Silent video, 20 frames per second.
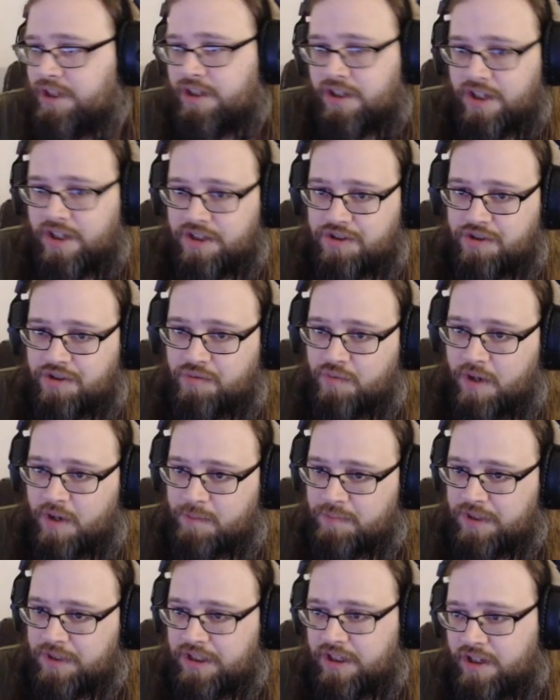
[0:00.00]
get your
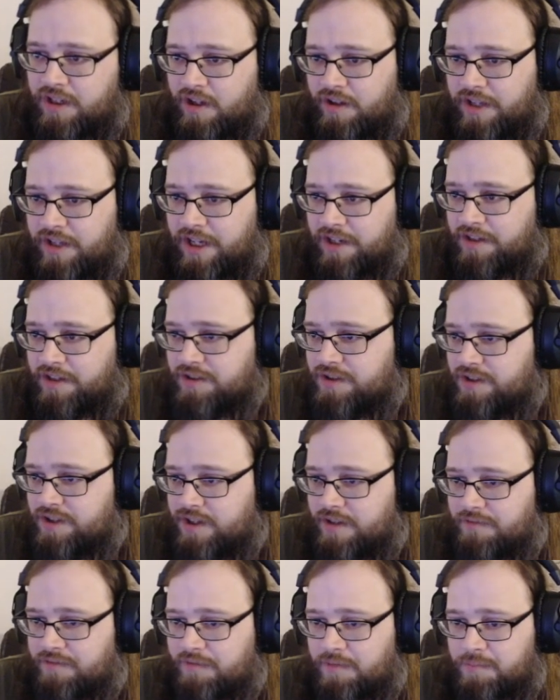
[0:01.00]
weapon, get all that good
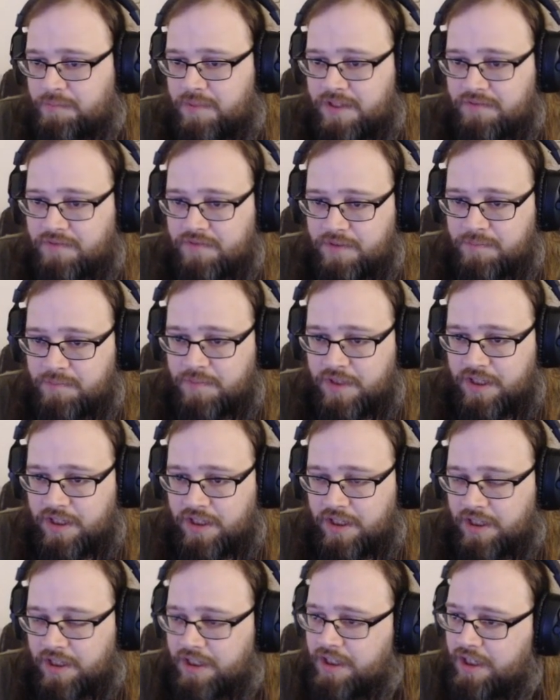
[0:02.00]
stuff for
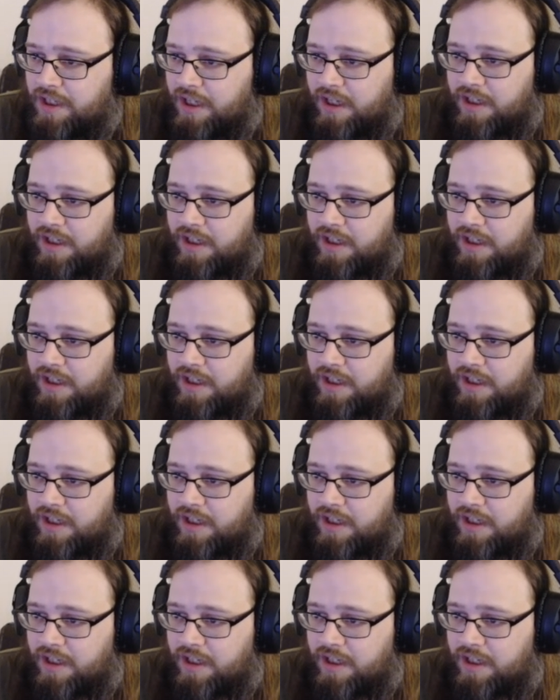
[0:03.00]
PvP,